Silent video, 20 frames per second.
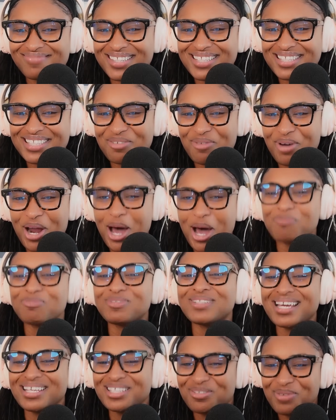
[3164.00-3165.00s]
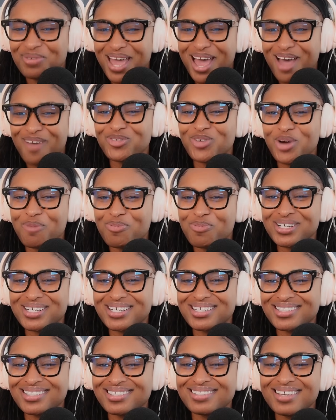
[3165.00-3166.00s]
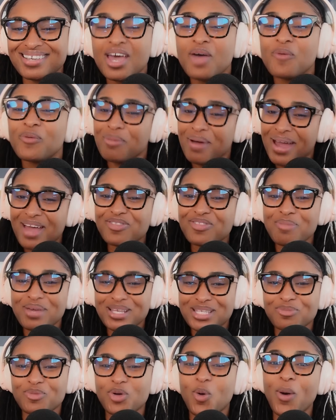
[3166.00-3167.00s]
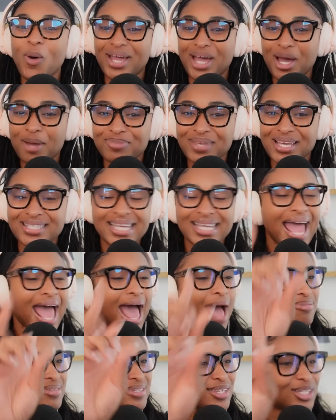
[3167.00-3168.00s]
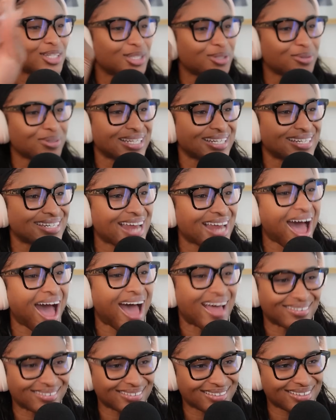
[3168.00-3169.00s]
Let's see what updates we have to our predictions. We might have to make some quick updates, absolutely not